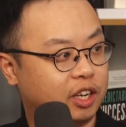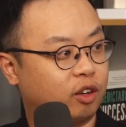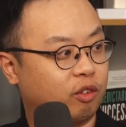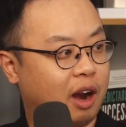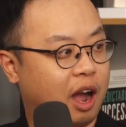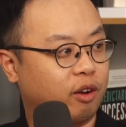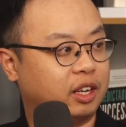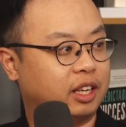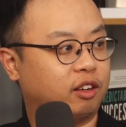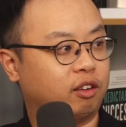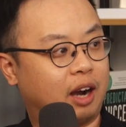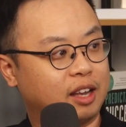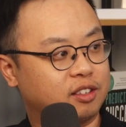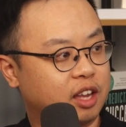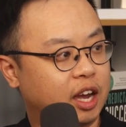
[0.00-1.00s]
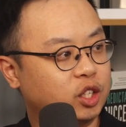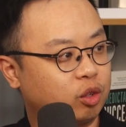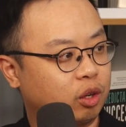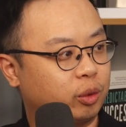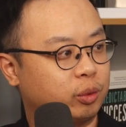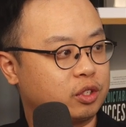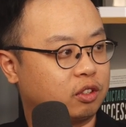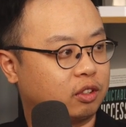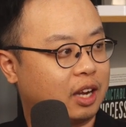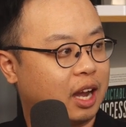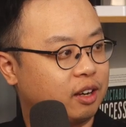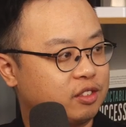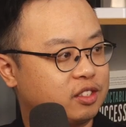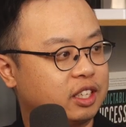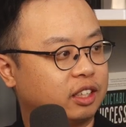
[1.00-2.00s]
around it, and her SI joint was her
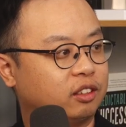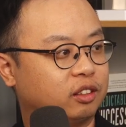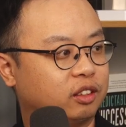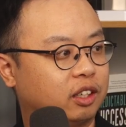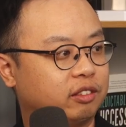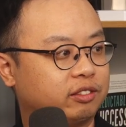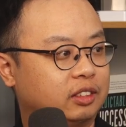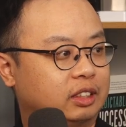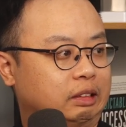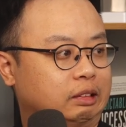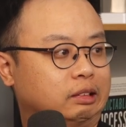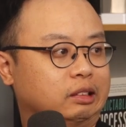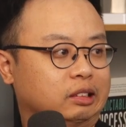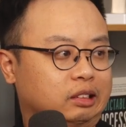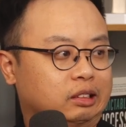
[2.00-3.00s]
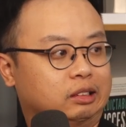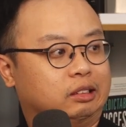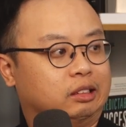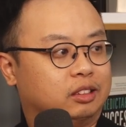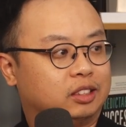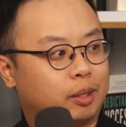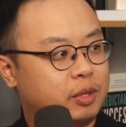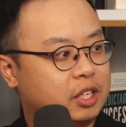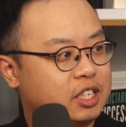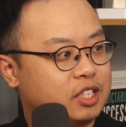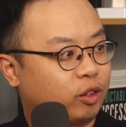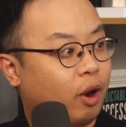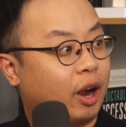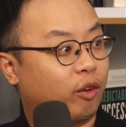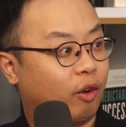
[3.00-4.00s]
kind of signal of something
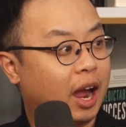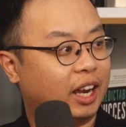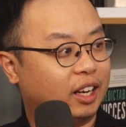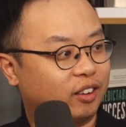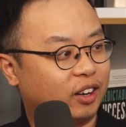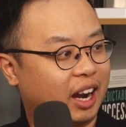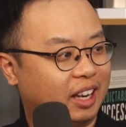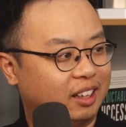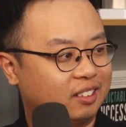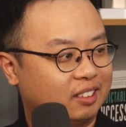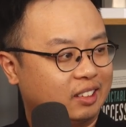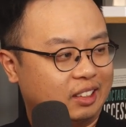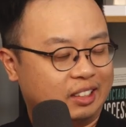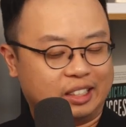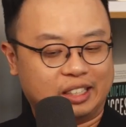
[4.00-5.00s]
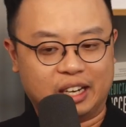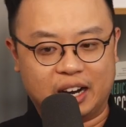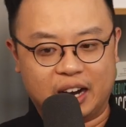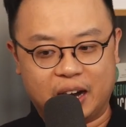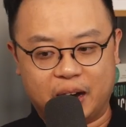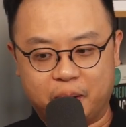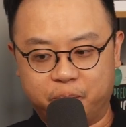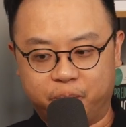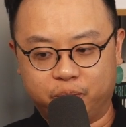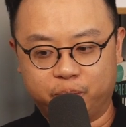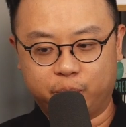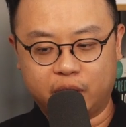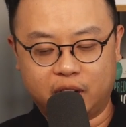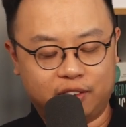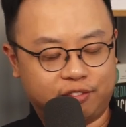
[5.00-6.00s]
isn't quite right? For sure.
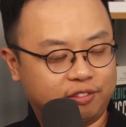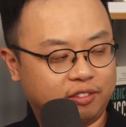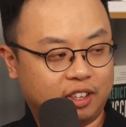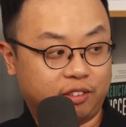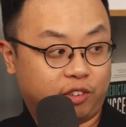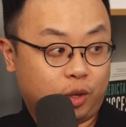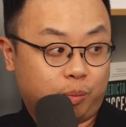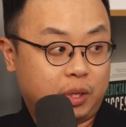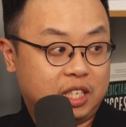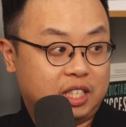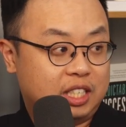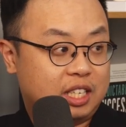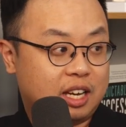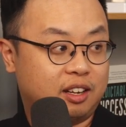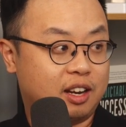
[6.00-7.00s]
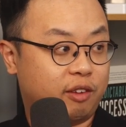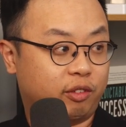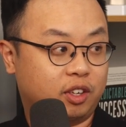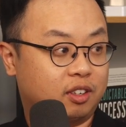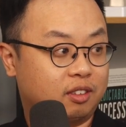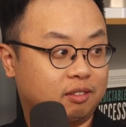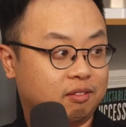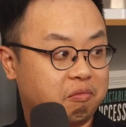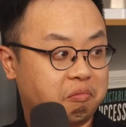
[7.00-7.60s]
But if her PT had never